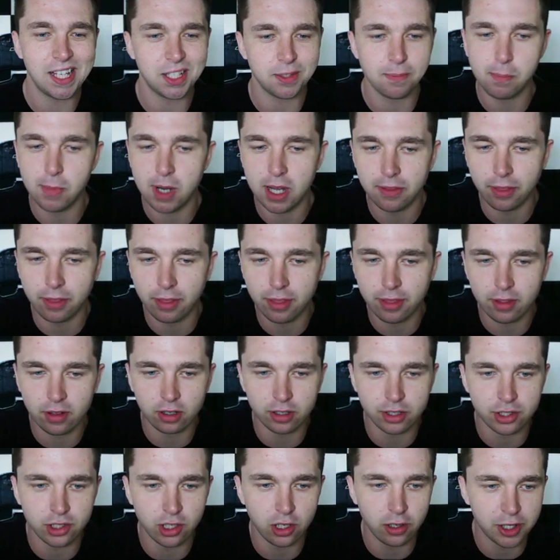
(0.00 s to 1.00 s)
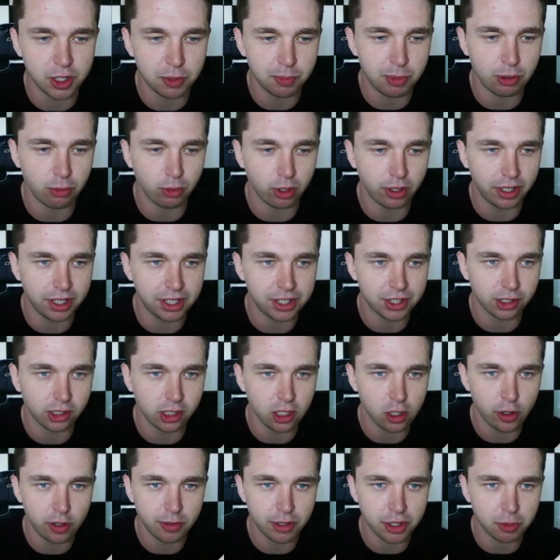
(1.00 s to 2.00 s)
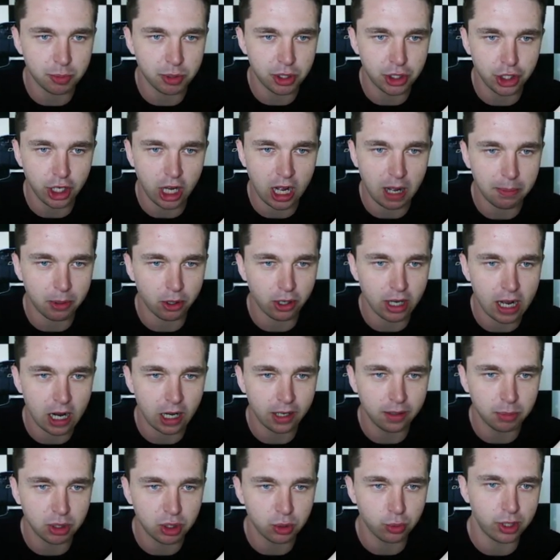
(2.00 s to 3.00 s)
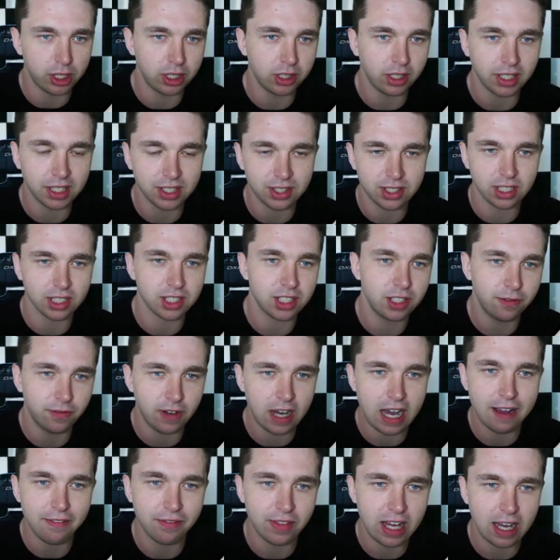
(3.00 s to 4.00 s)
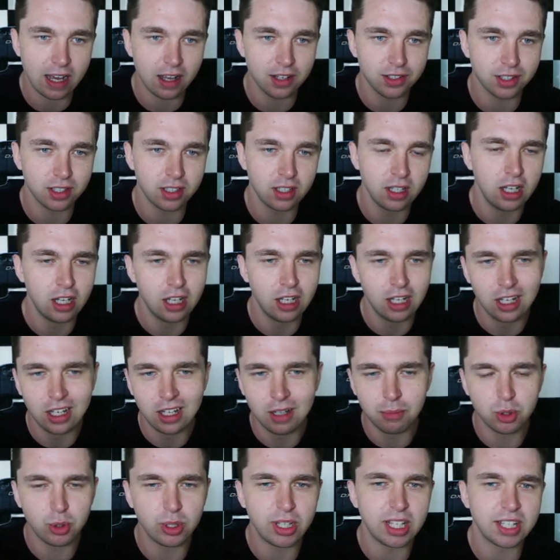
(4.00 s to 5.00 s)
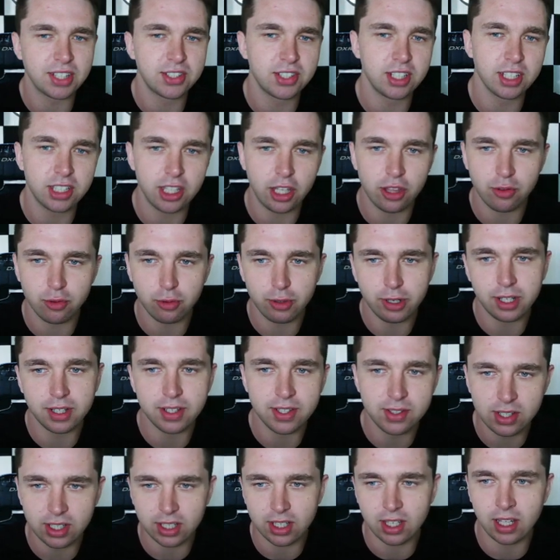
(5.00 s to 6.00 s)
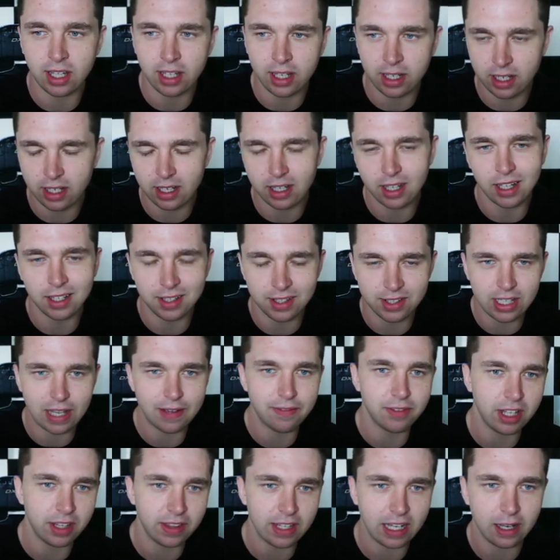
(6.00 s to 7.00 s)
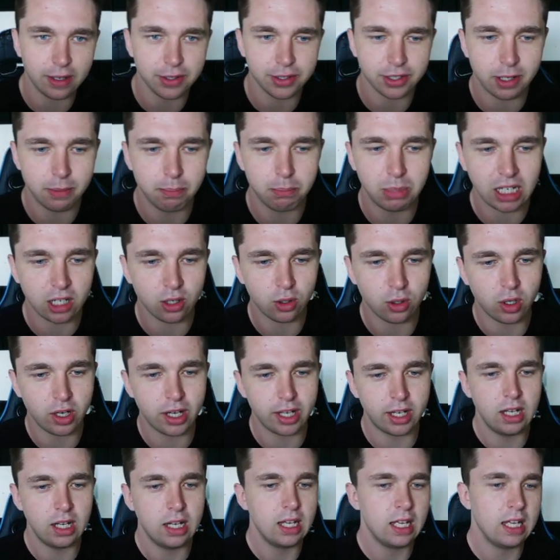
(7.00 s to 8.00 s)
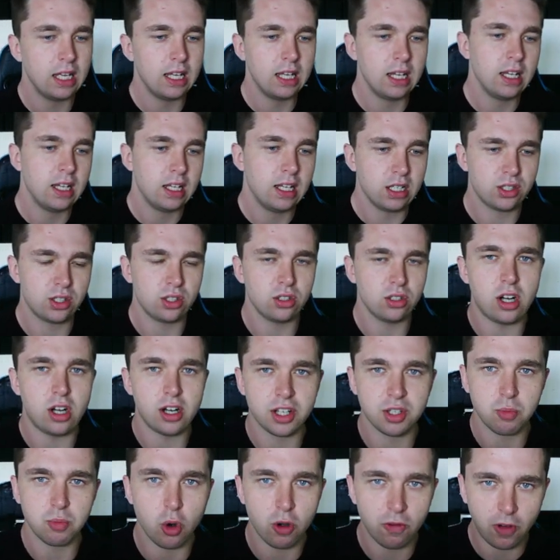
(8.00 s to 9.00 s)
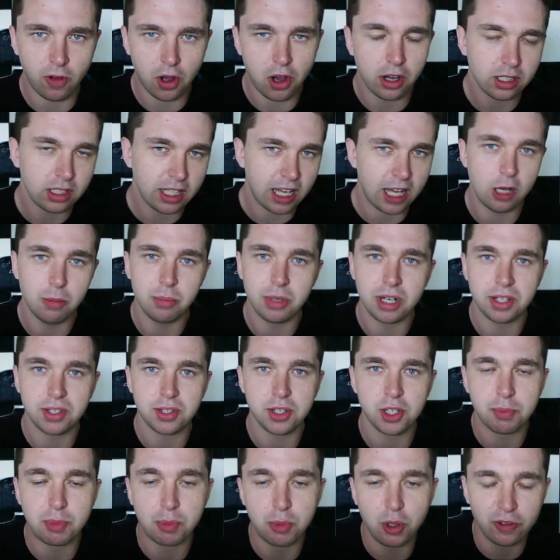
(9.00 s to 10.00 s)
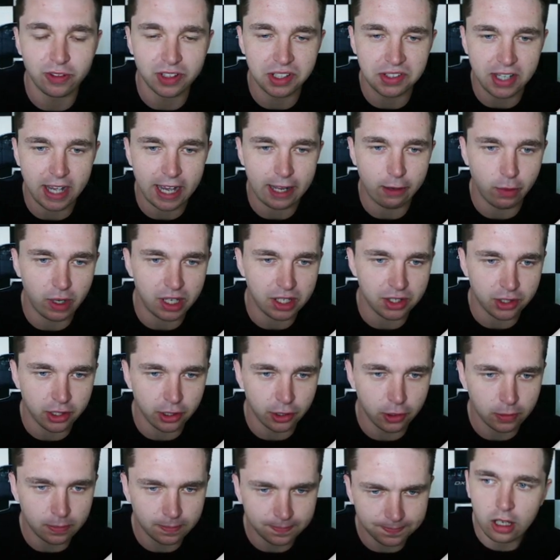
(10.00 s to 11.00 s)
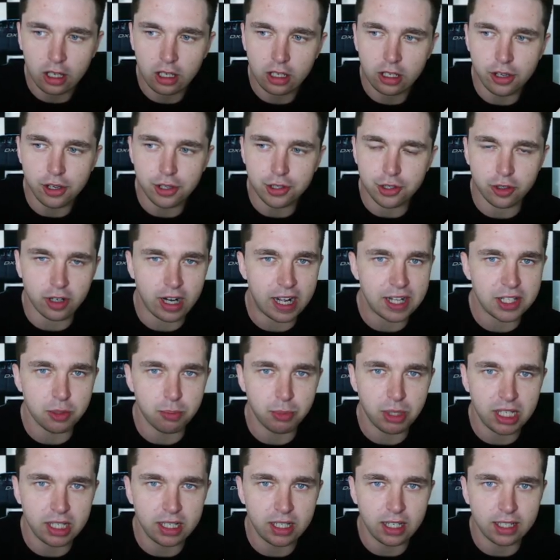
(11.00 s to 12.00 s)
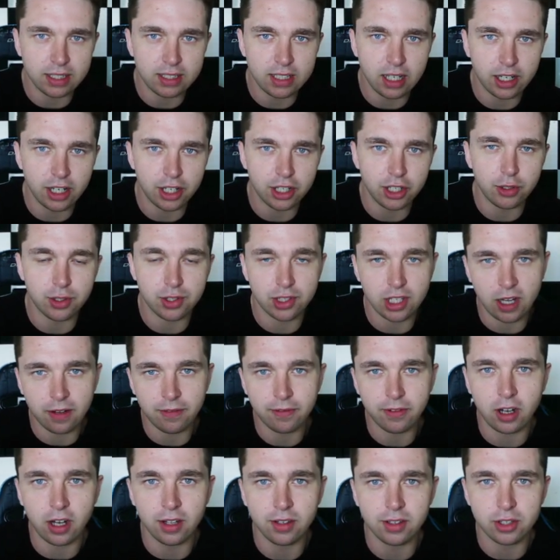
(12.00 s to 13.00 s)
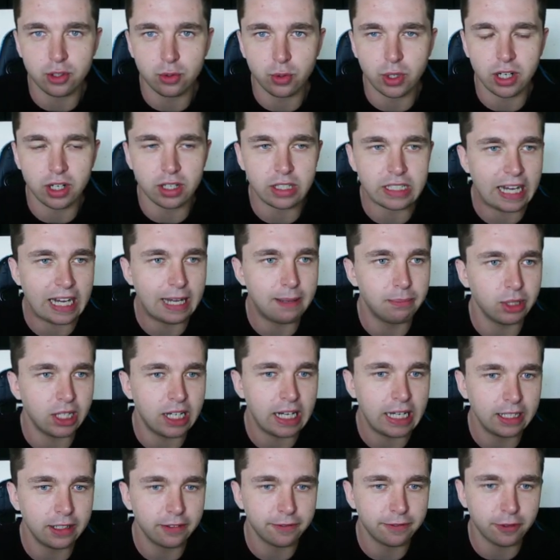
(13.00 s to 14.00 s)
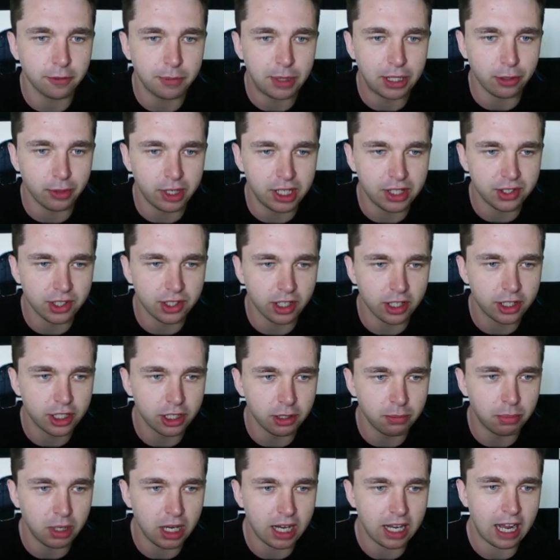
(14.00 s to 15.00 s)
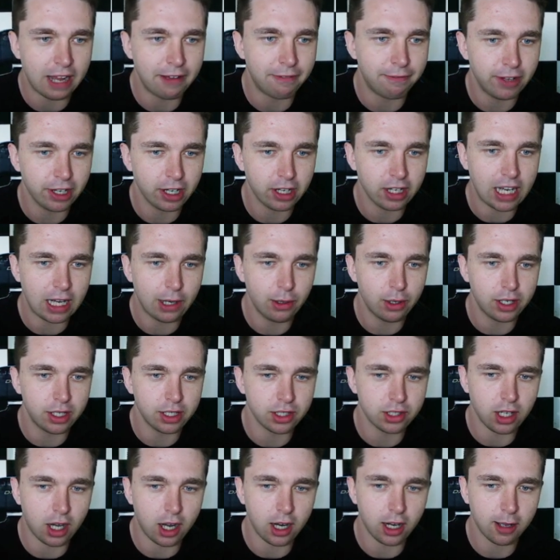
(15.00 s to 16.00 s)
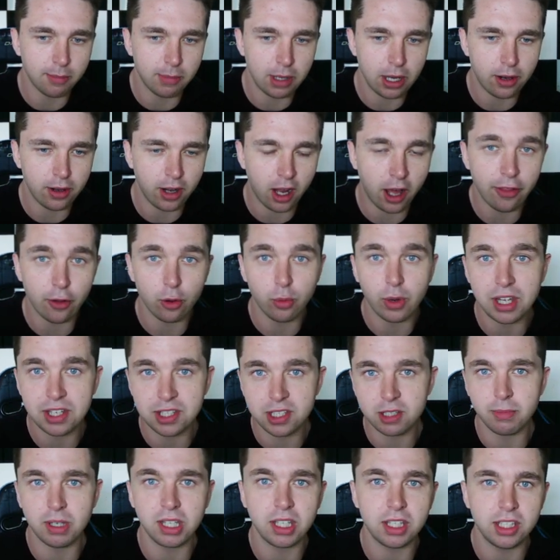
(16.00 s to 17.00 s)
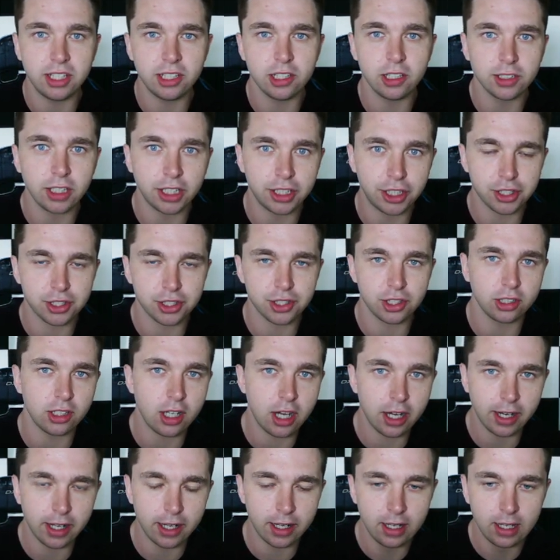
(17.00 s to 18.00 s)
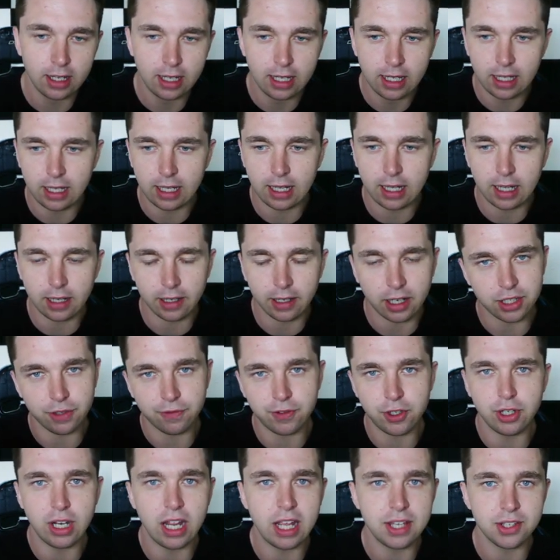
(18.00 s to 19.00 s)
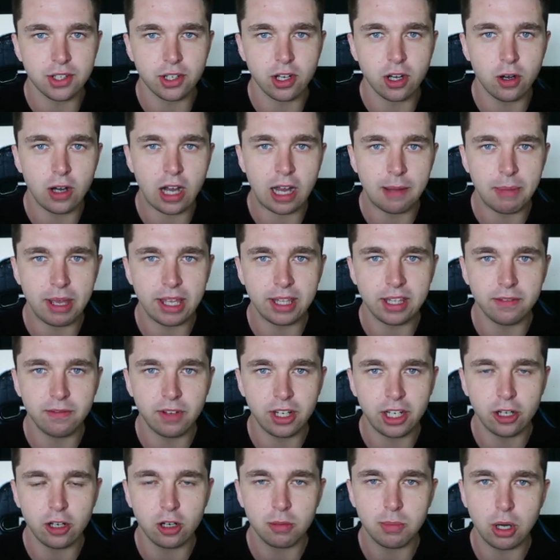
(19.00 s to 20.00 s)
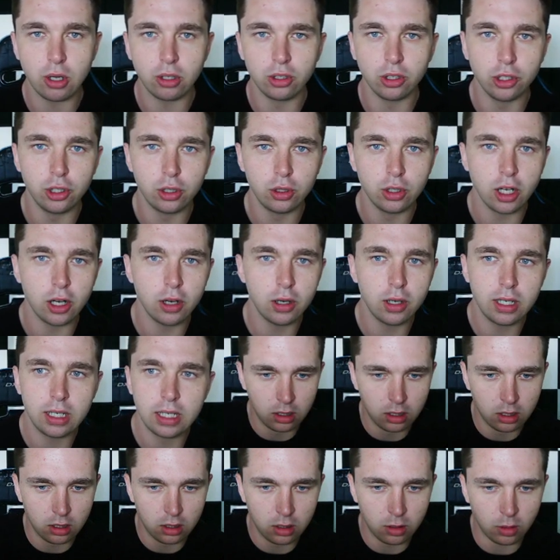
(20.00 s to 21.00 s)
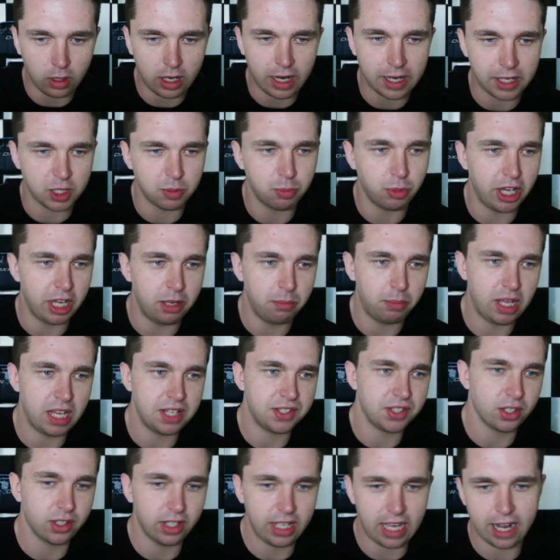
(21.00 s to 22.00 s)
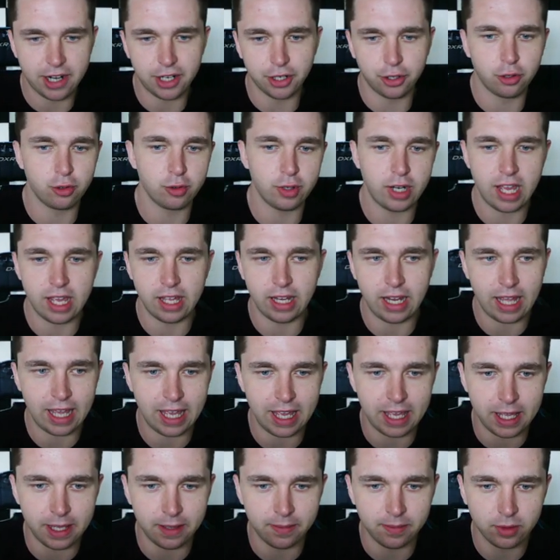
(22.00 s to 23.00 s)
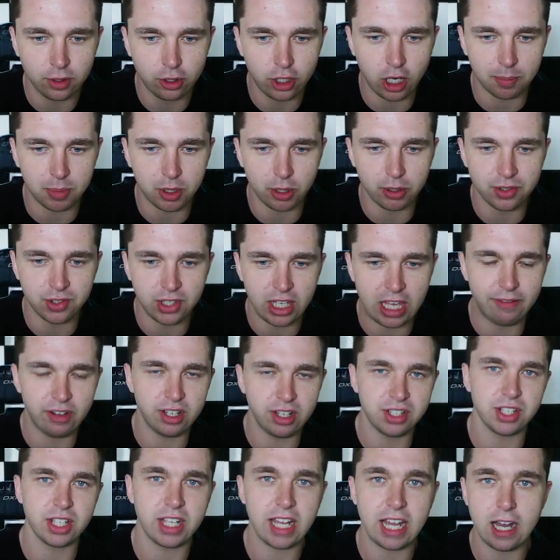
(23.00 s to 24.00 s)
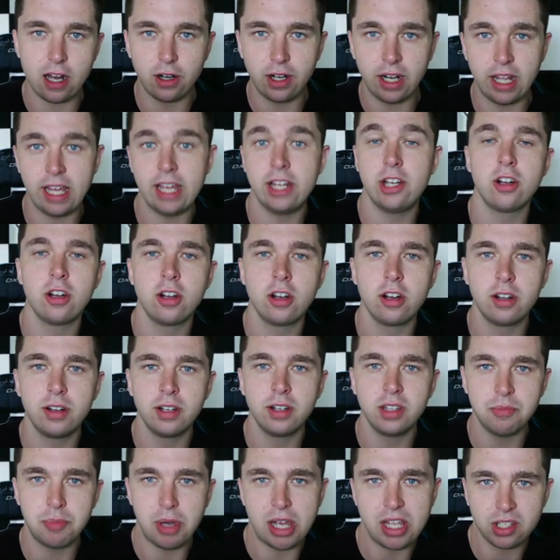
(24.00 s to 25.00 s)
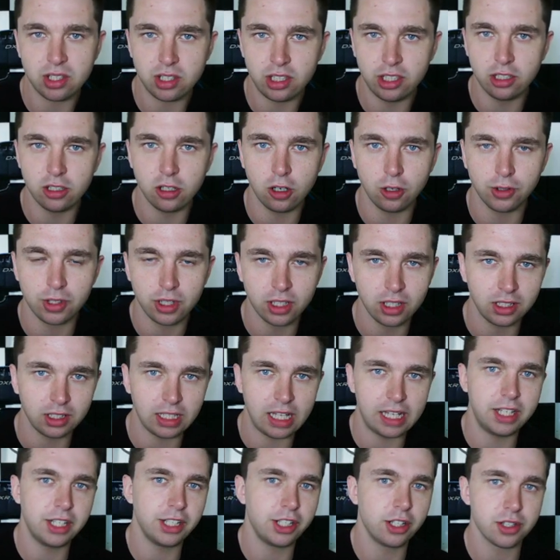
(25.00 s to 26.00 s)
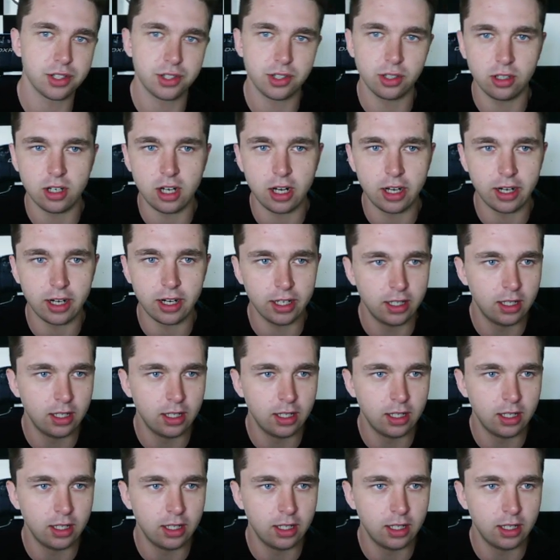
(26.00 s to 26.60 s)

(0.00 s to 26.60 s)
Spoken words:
month or so has been really slow. We've just been chopping around between like 65,000, between like 63 and 70,000 on Bitcoin. Solana is more volatile, but it's just been moving sideways too. So there hasn't been a ton of new stuff on the Twitter timeline for me to research, but I figured I would talk about other ways to make yield on your Solana because a few days ago I made the video about Lulo, where I explained basically how to create a crypto savings account and earn the best yield lending your Solana.